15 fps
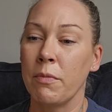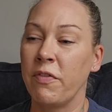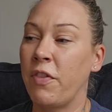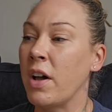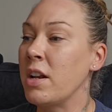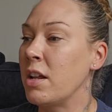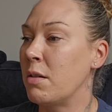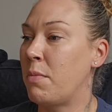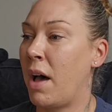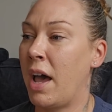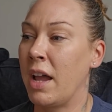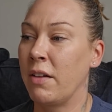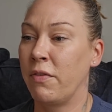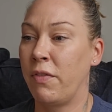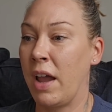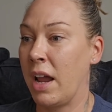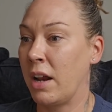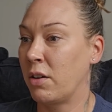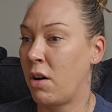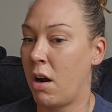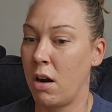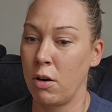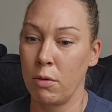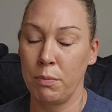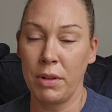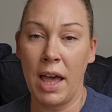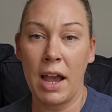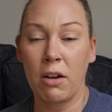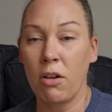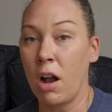funded by Vanguard or
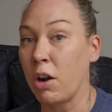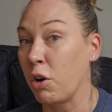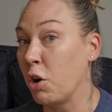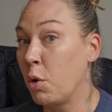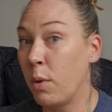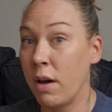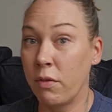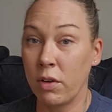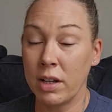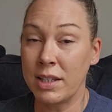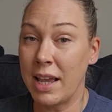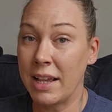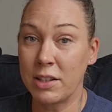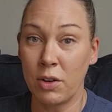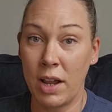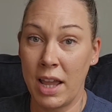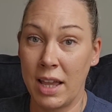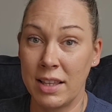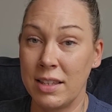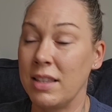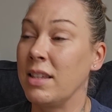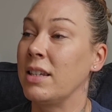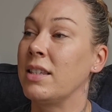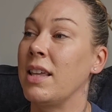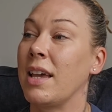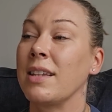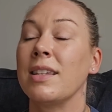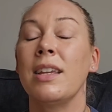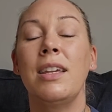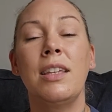BlackRock or whoever else has their hands in these
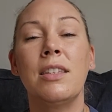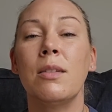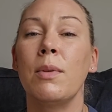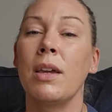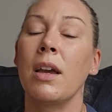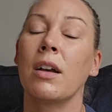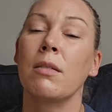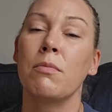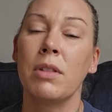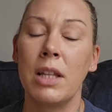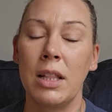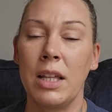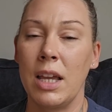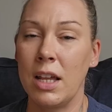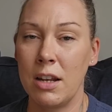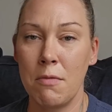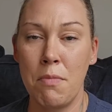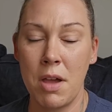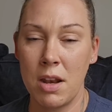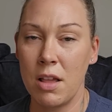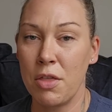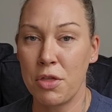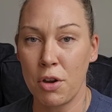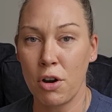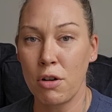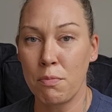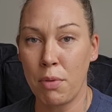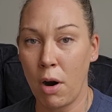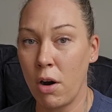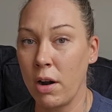things. It needs to be a completely independent
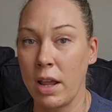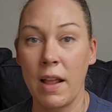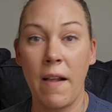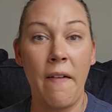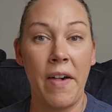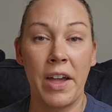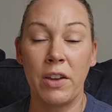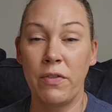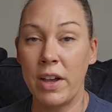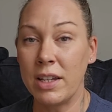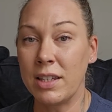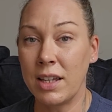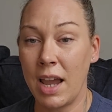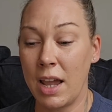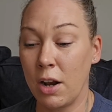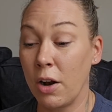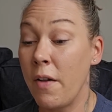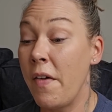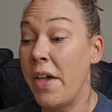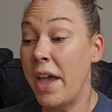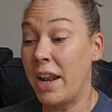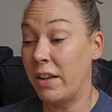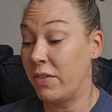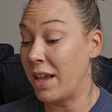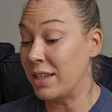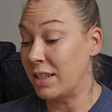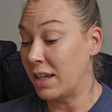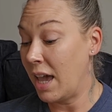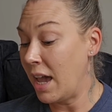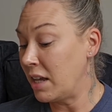third party investigator. And if that's
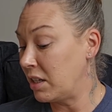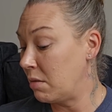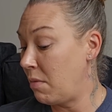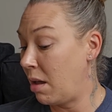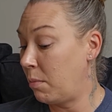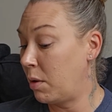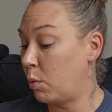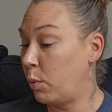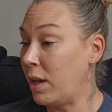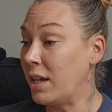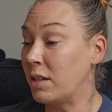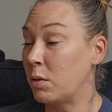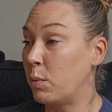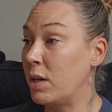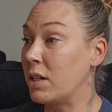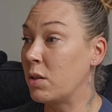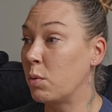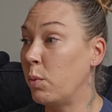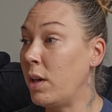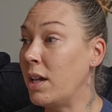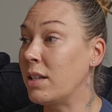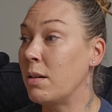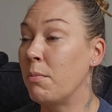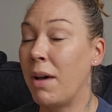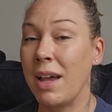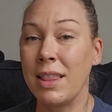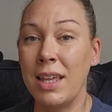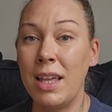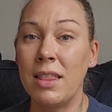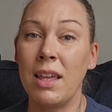the case, it may be weeks and weeks and weeks. And by
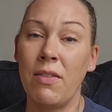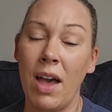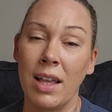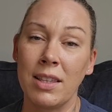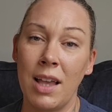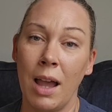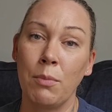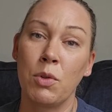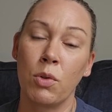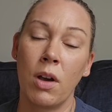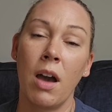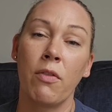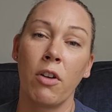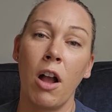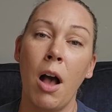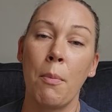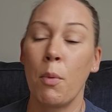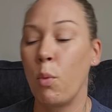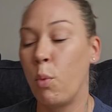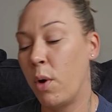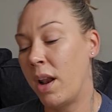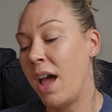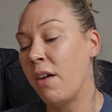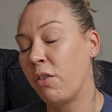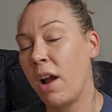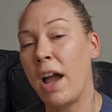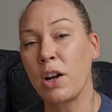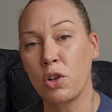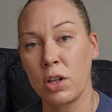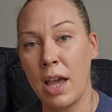then, they've had time to cover up whatever
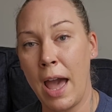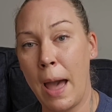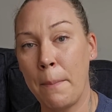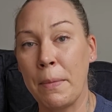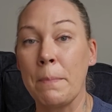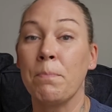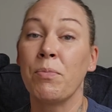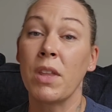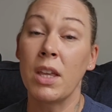actually happened.